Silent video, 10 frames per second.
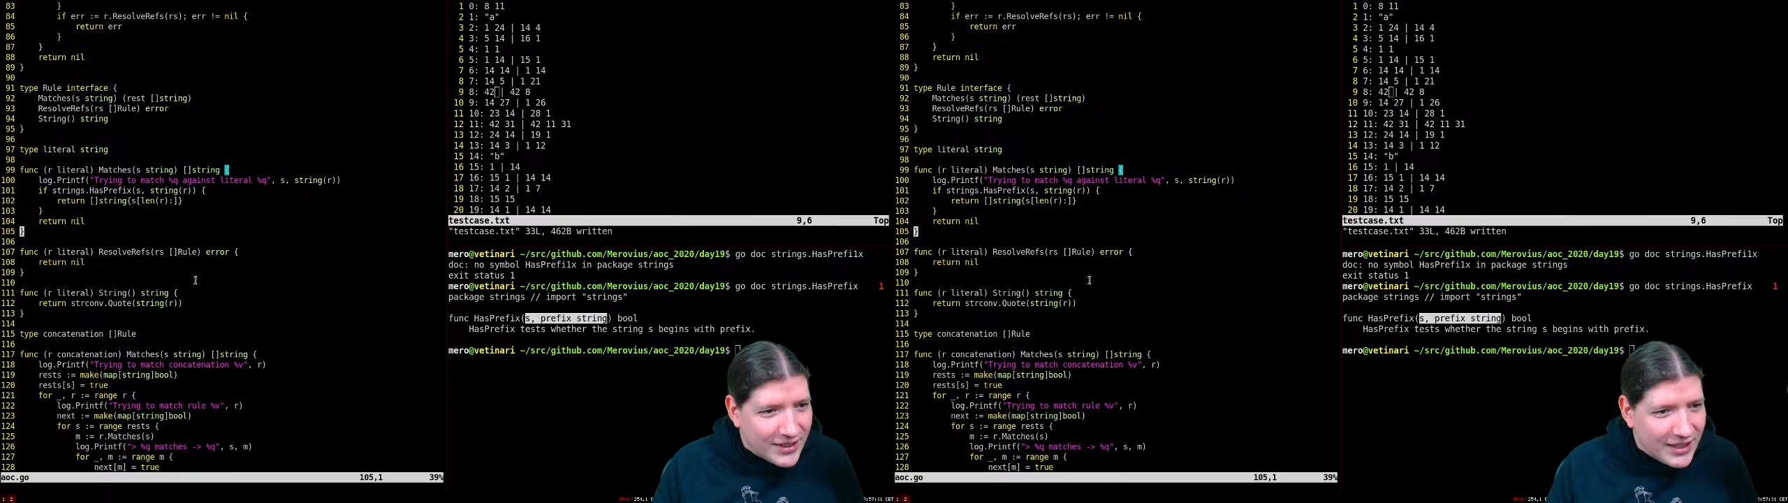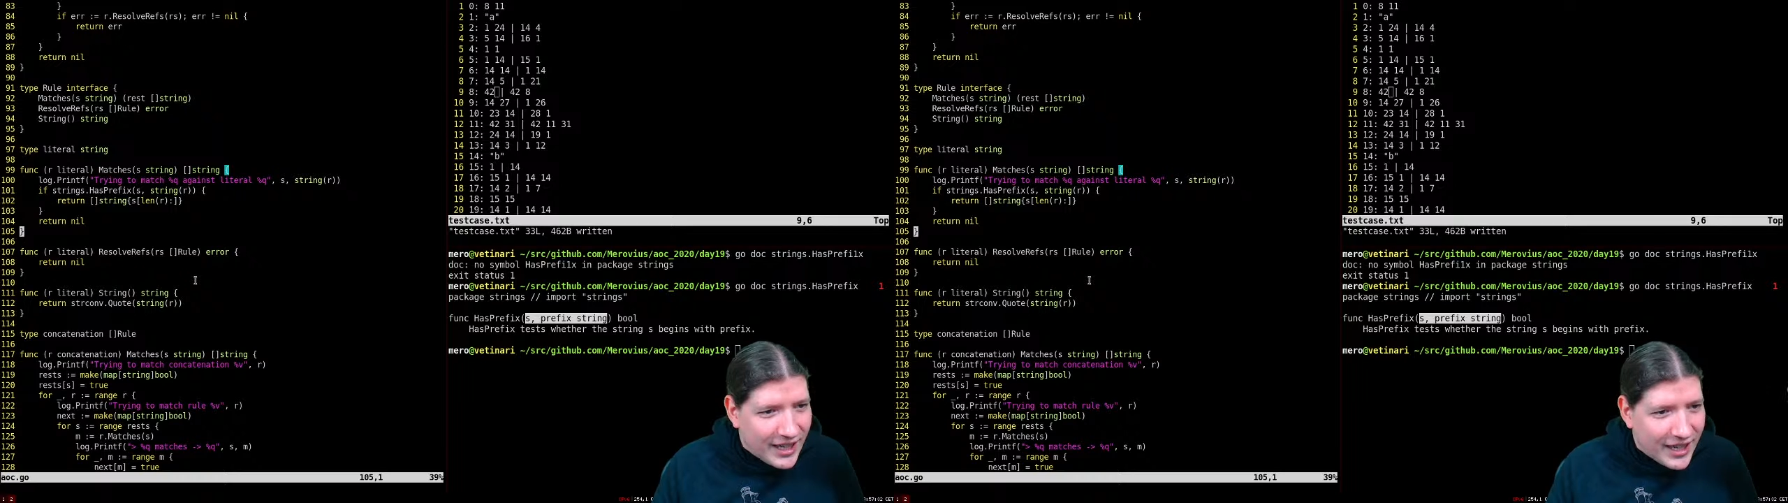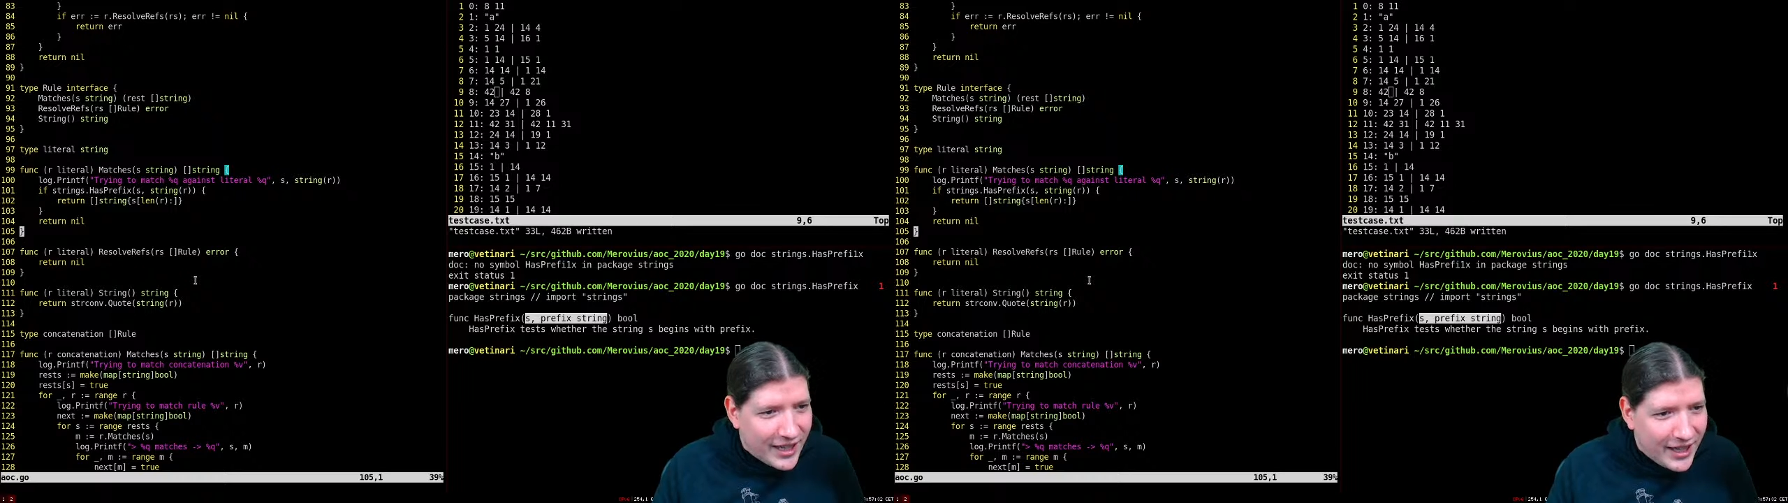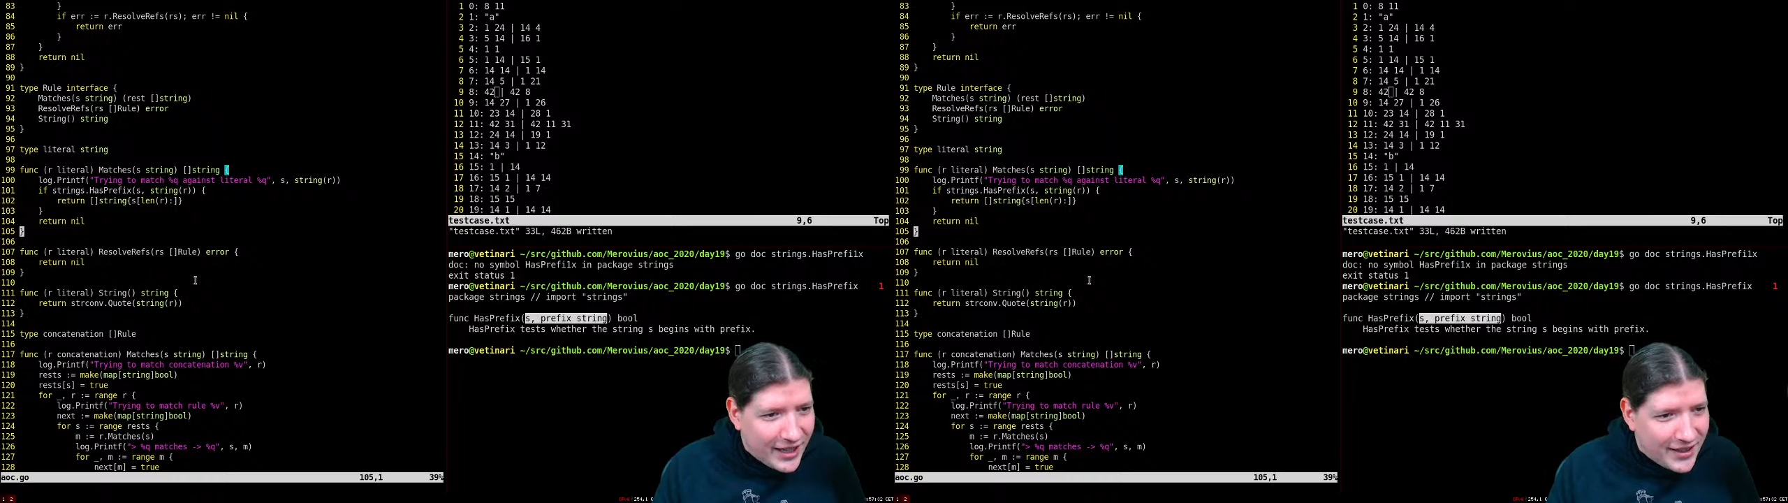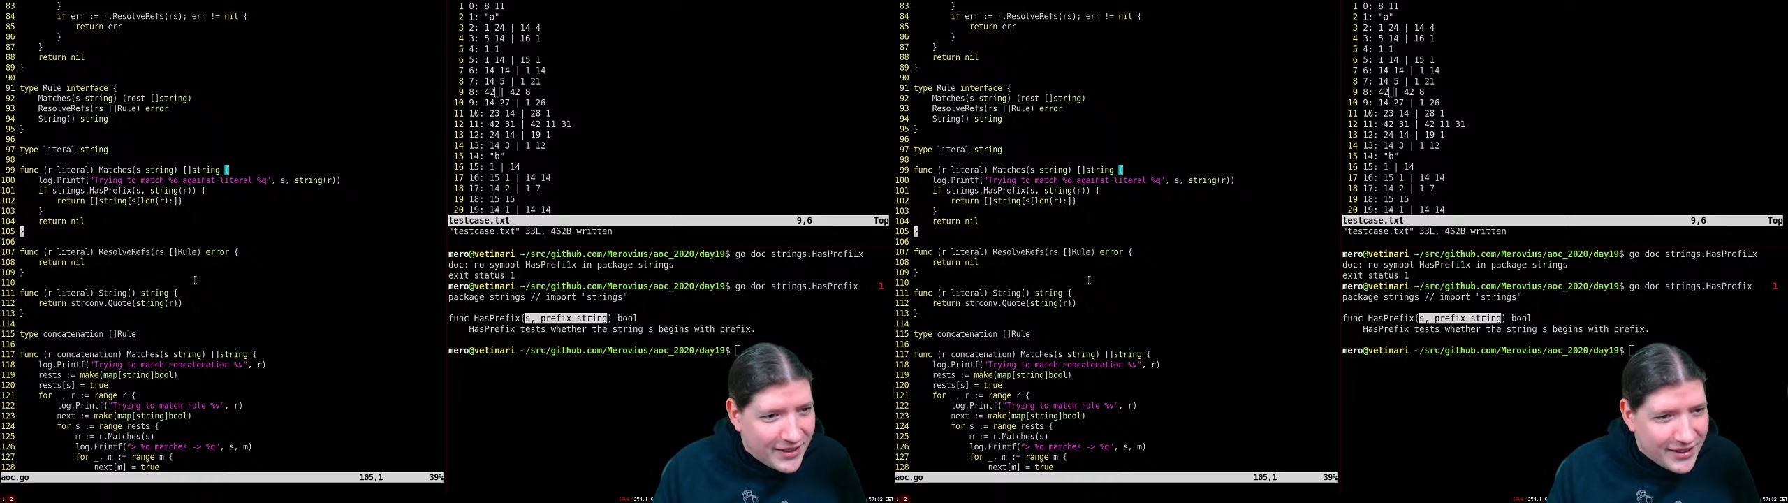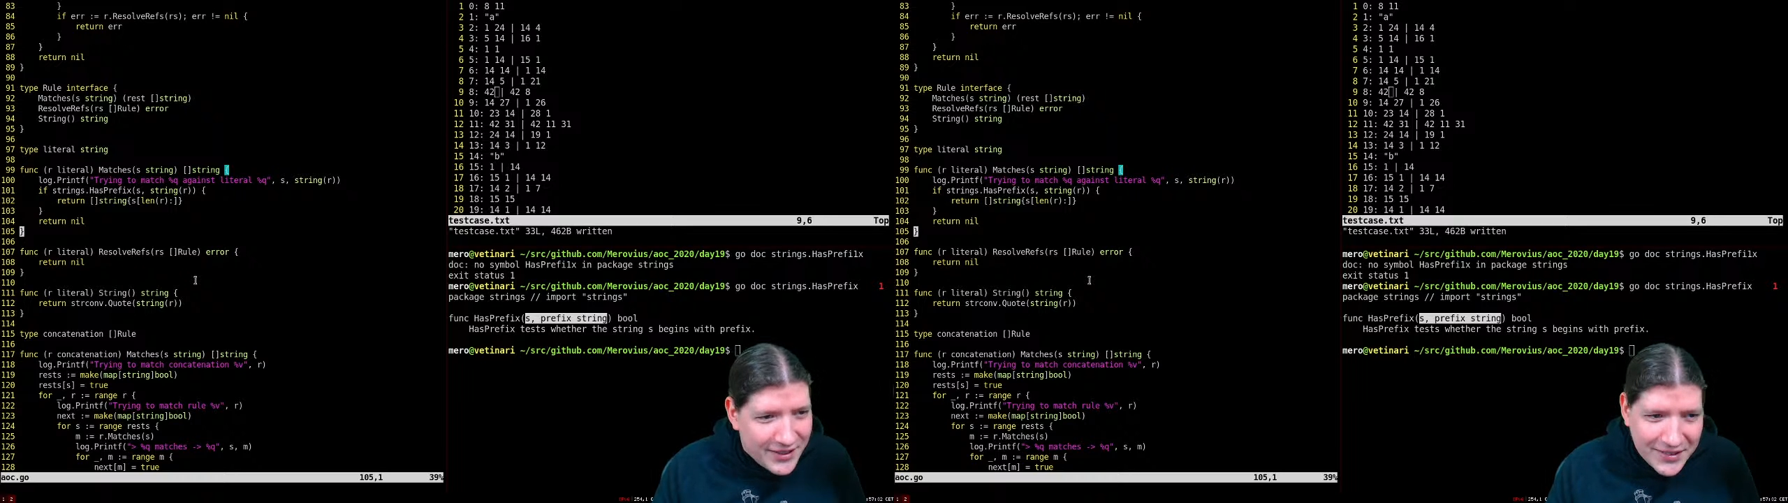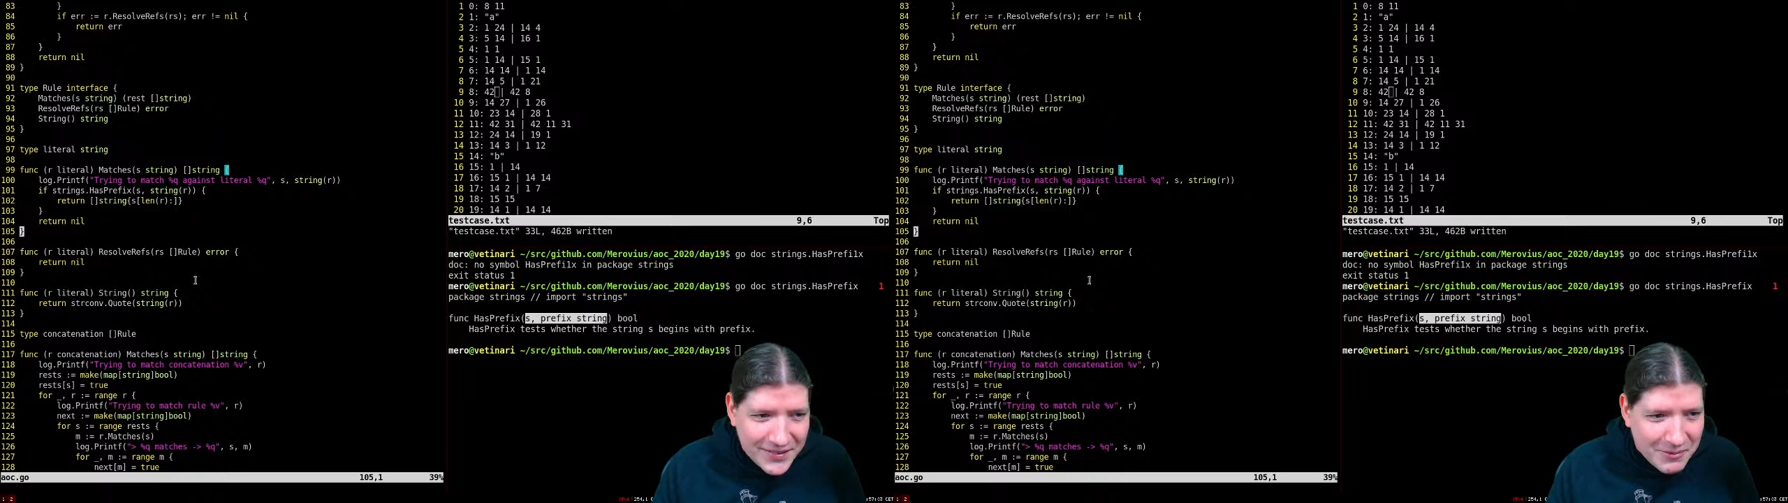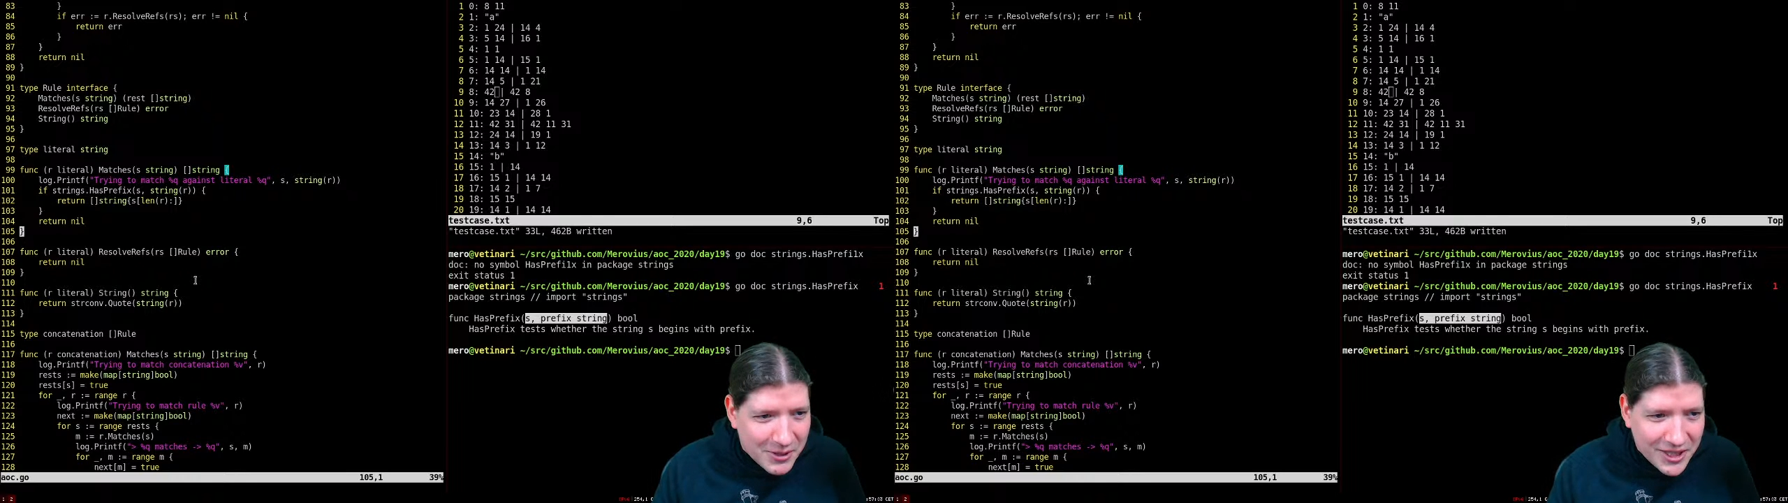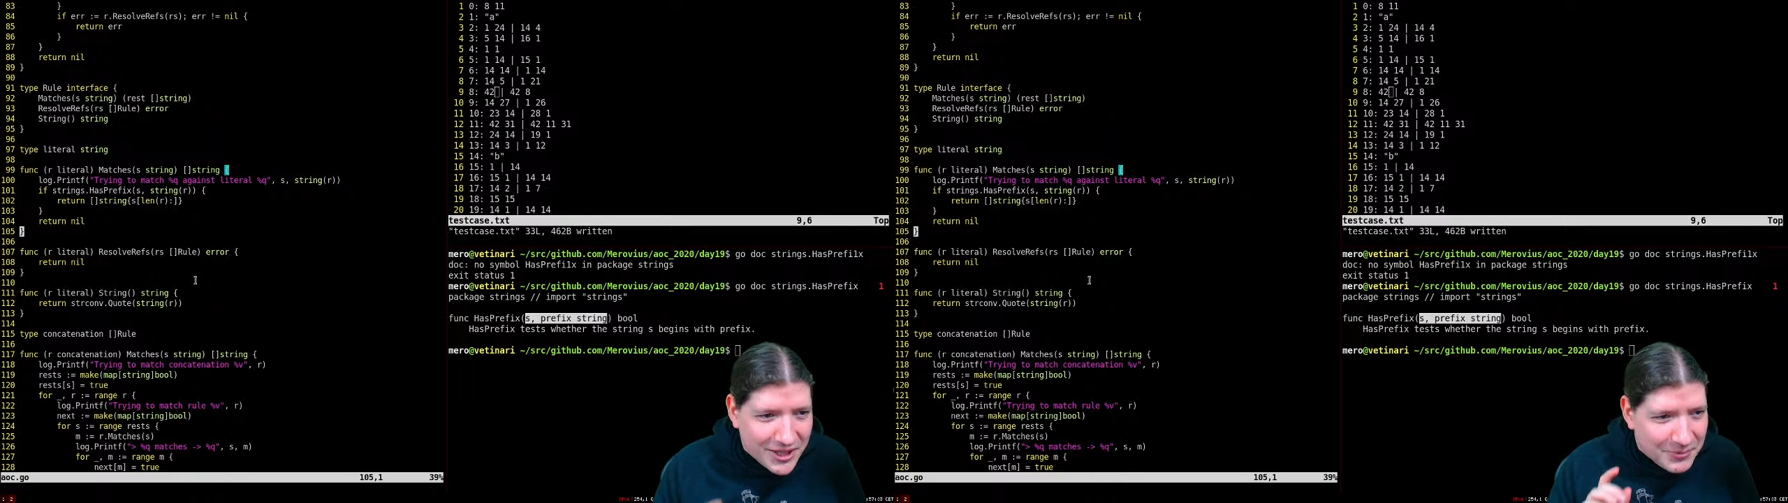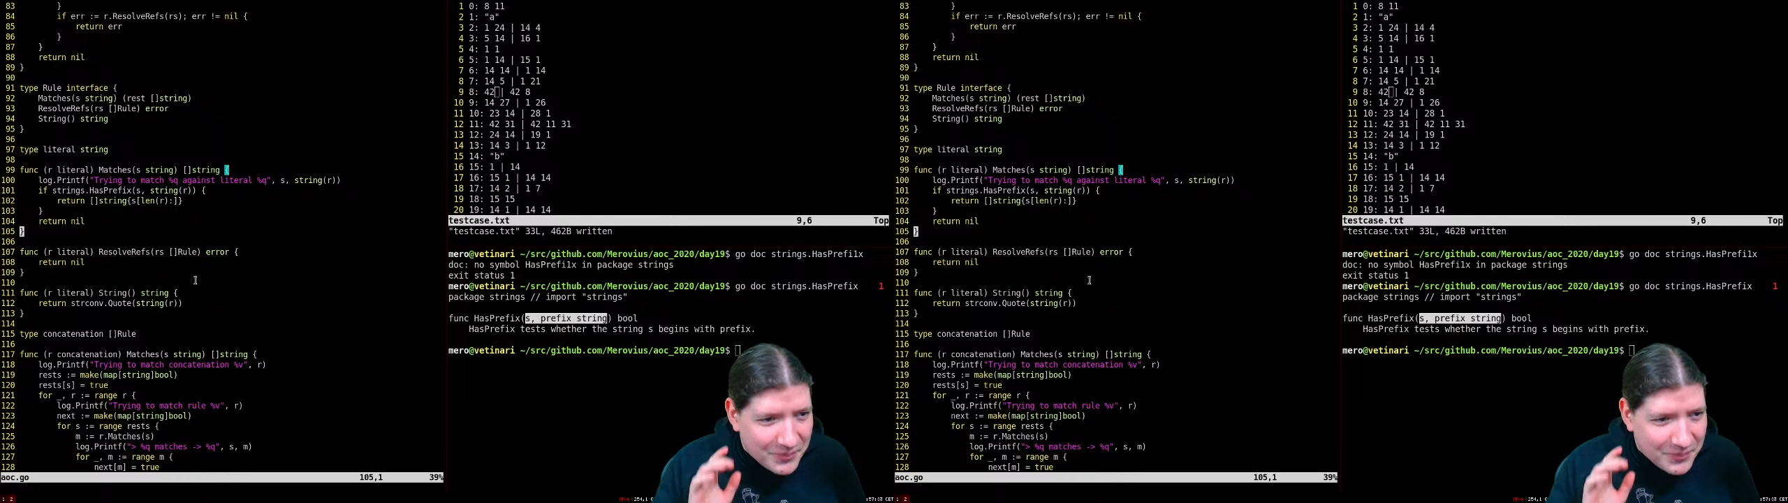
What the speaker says: I will